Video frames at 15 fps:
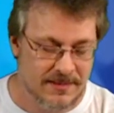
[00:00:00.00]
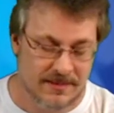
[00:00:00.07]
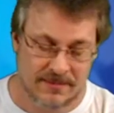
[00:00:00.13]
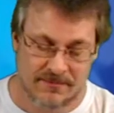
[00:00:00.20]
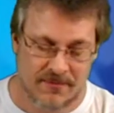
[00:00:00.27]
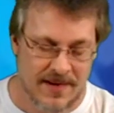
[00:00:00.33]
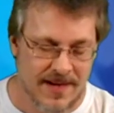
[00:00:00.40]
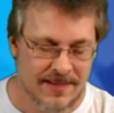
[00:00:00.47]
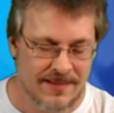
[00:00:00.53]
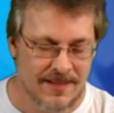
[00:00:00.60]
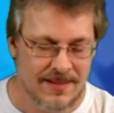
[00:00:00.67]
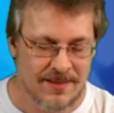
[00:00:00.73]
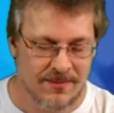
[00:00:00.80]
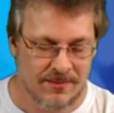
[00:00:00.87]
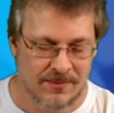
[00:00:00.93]
In fact, I
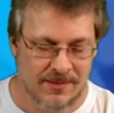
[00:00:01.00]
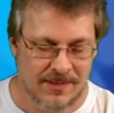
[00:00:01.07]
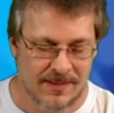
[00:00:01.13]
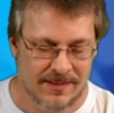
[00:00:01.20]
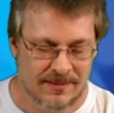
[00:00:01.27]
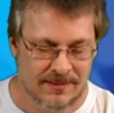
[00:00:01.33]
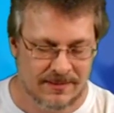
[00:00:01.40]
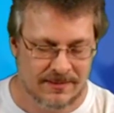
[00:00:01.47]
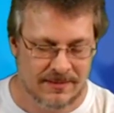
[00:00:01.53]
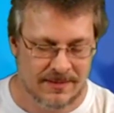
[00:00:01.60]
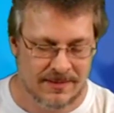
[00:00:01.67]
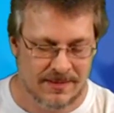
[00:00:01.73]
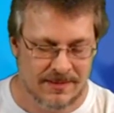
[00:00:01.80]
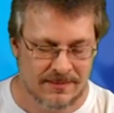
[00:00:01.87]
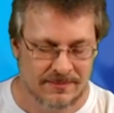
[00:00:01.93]
don't really,
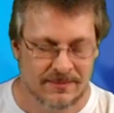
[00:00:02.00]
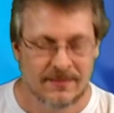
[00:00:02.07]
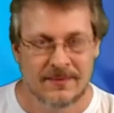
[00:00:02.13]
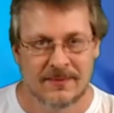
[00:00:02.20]
uh,